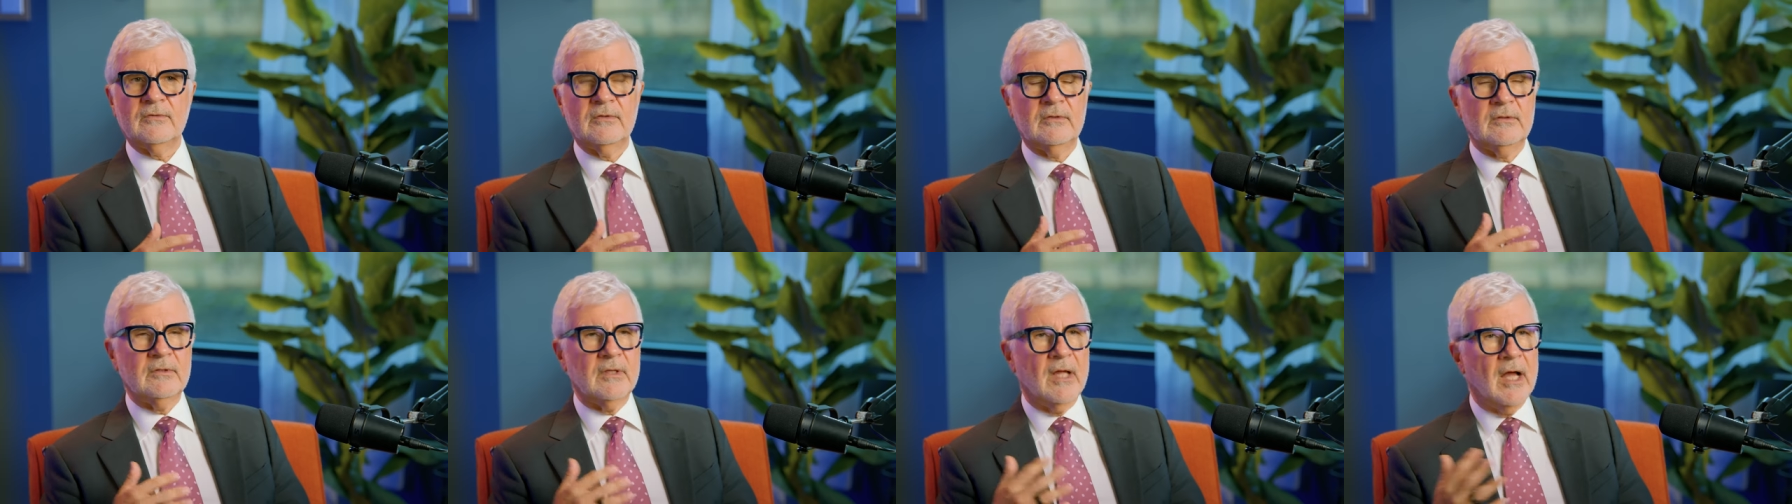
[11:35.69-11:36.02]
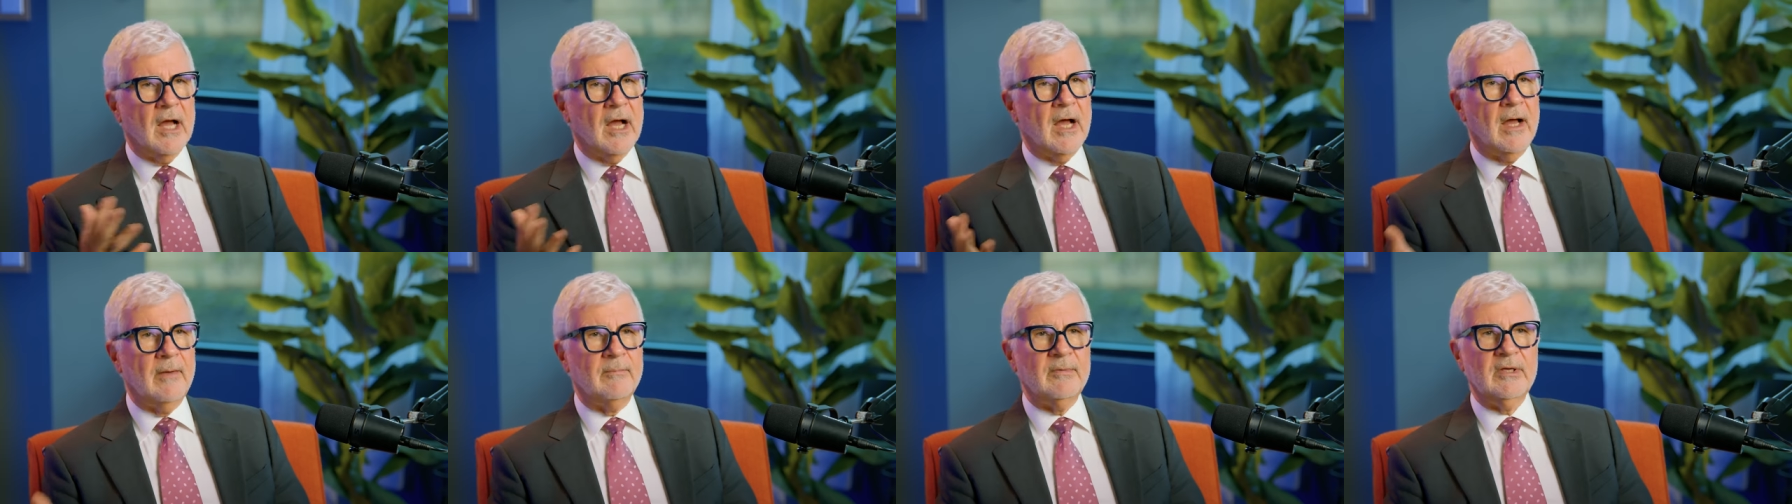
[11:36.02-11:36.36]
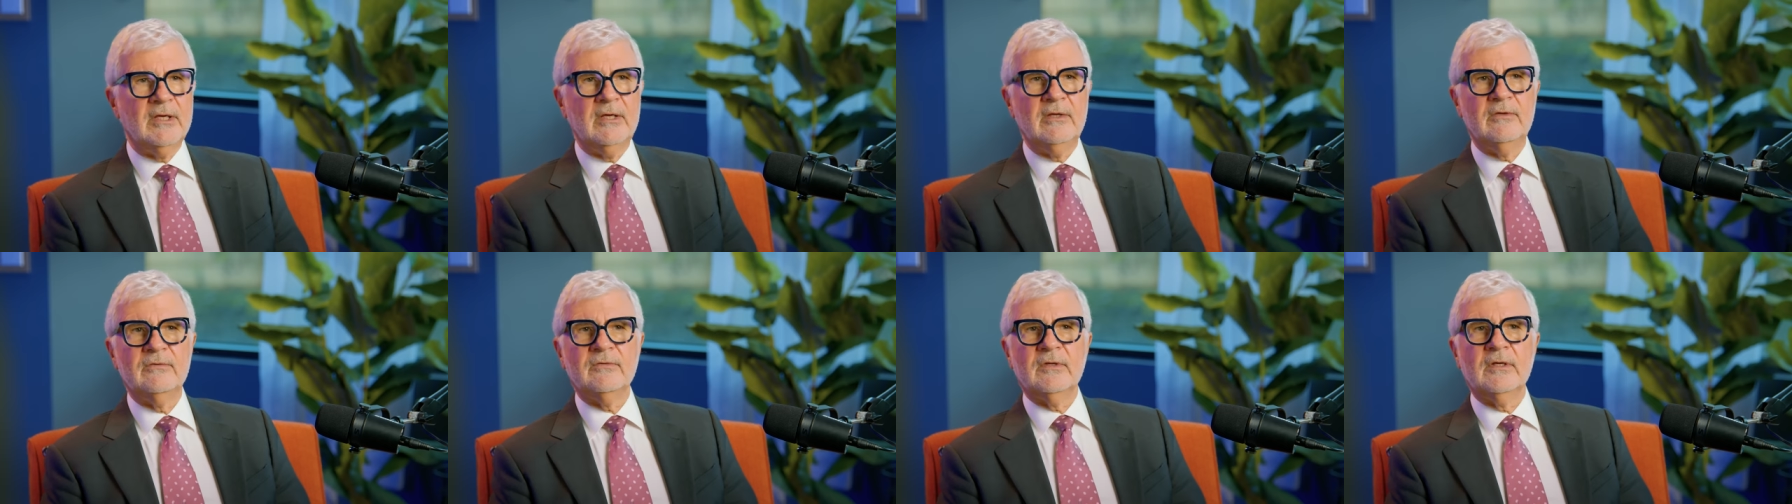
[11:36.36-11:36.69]

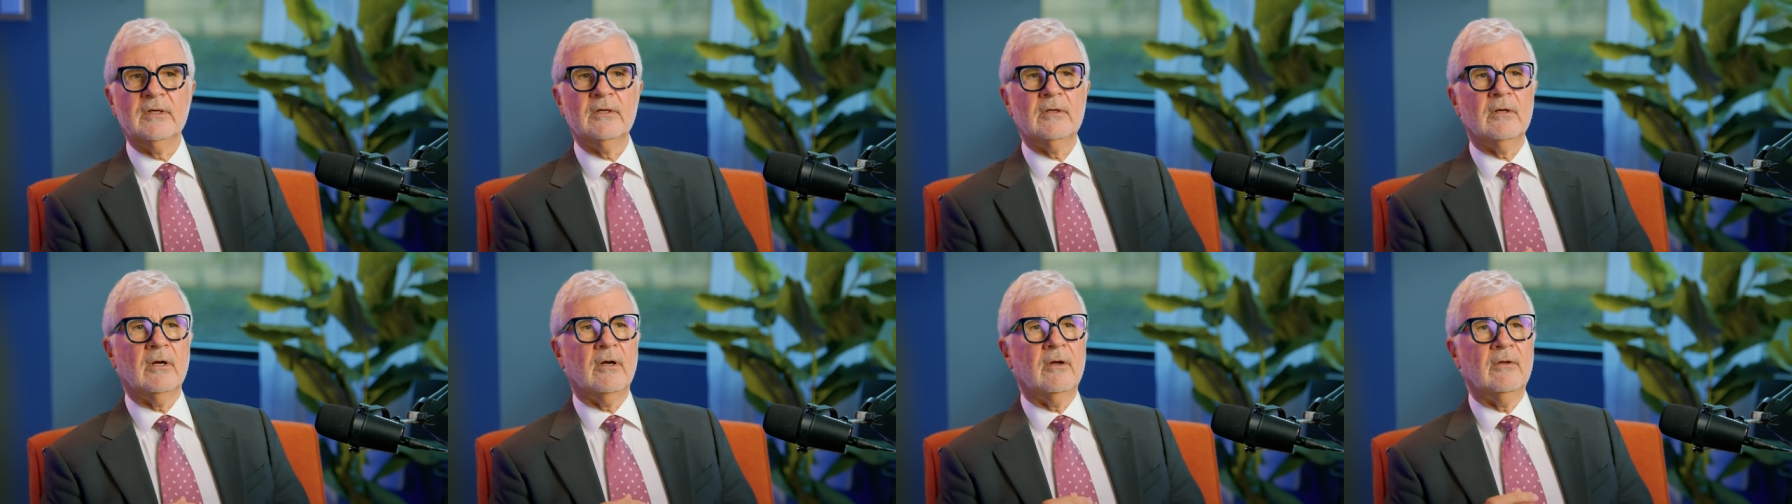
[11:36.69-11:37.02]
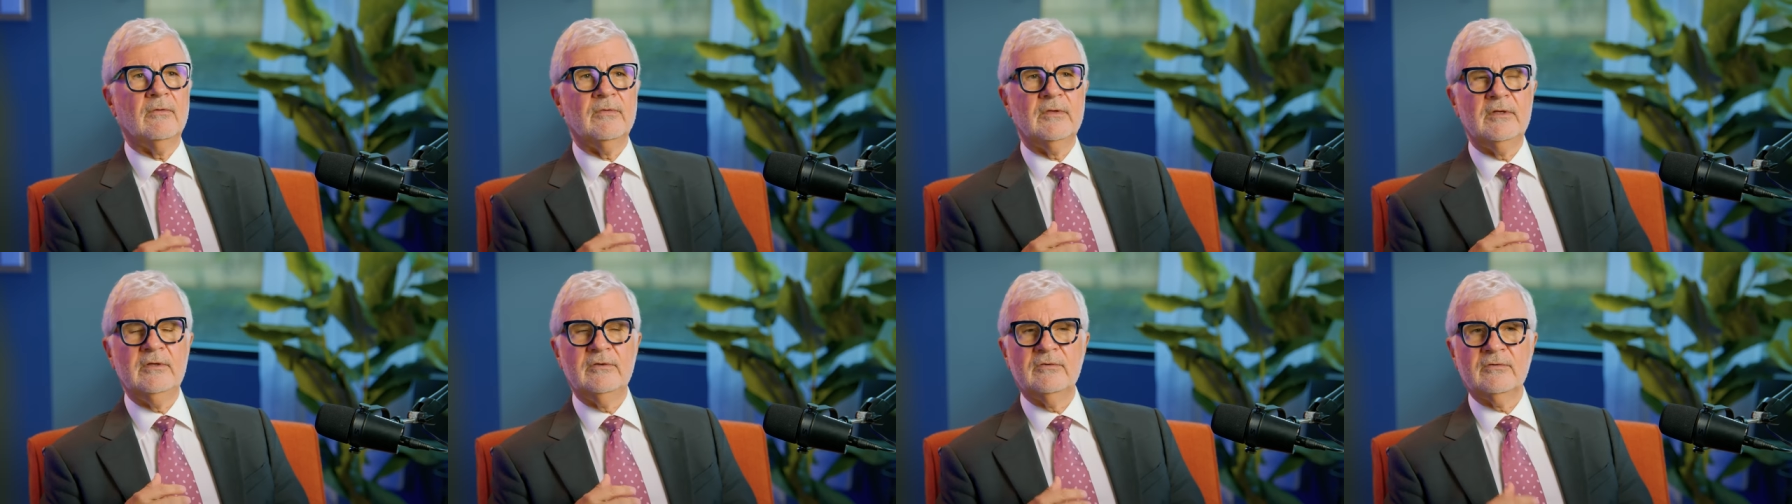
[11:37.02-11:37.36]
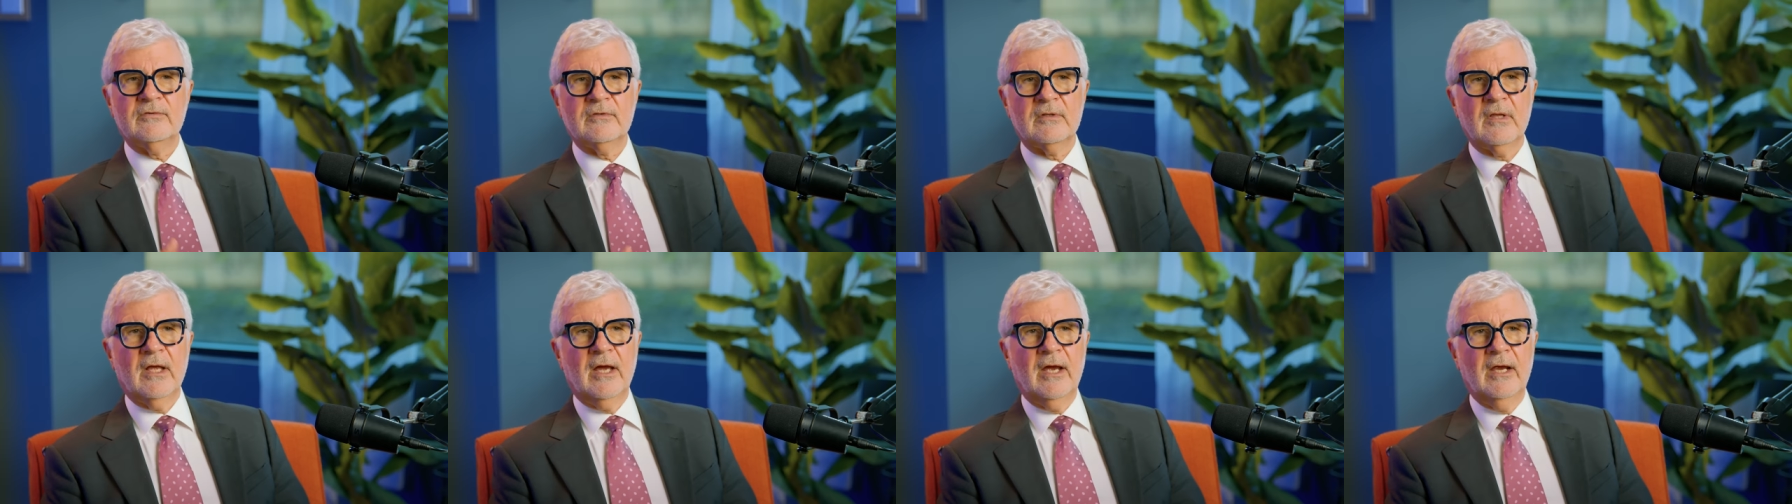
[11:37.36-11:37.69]
salamis, get all these
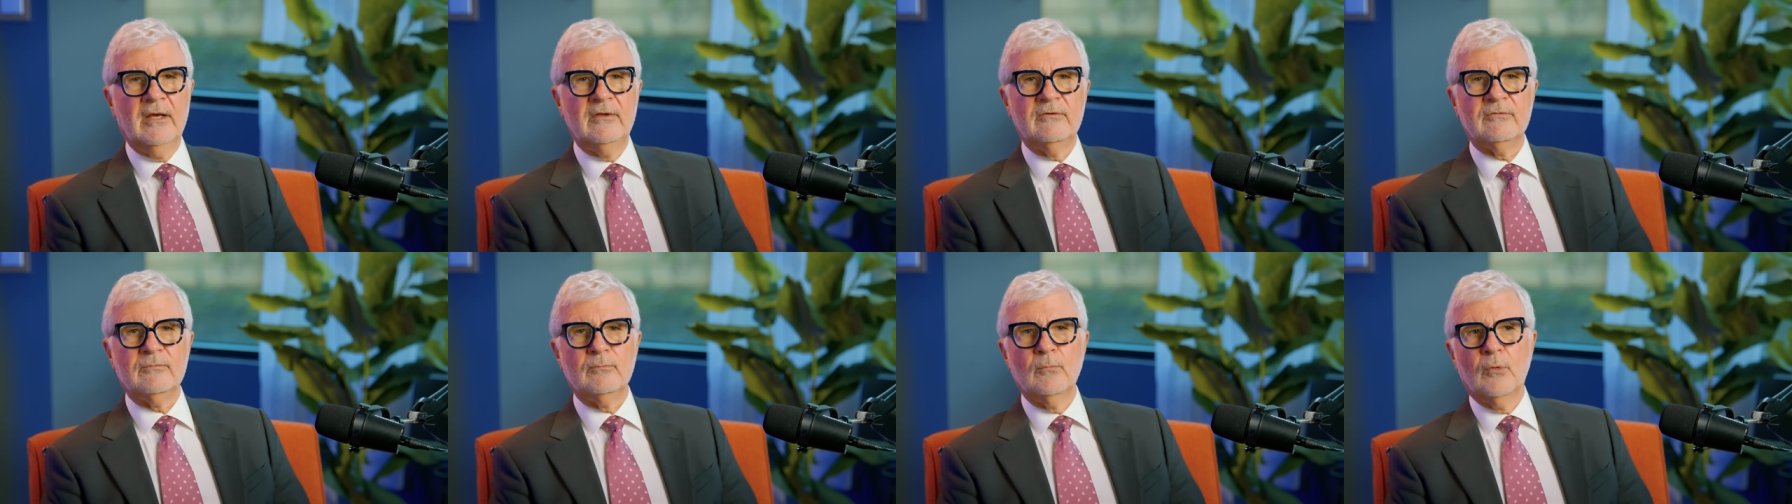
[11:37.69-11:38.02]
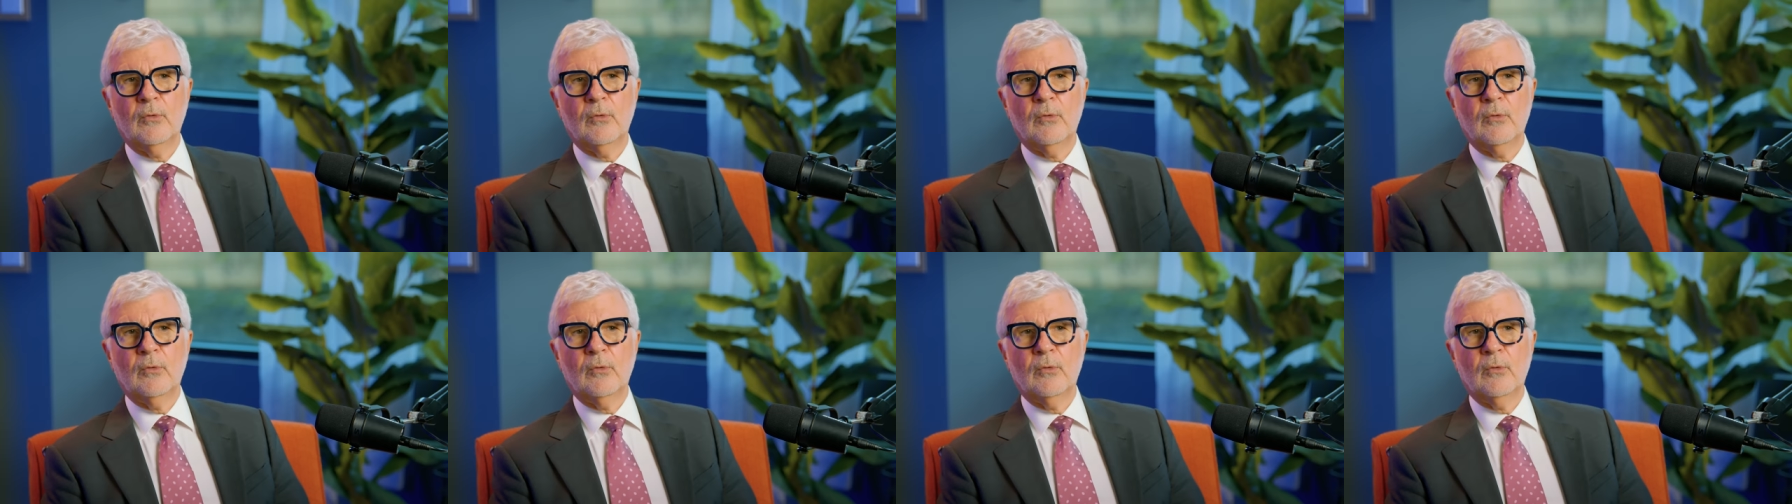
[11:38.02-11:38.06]
sliced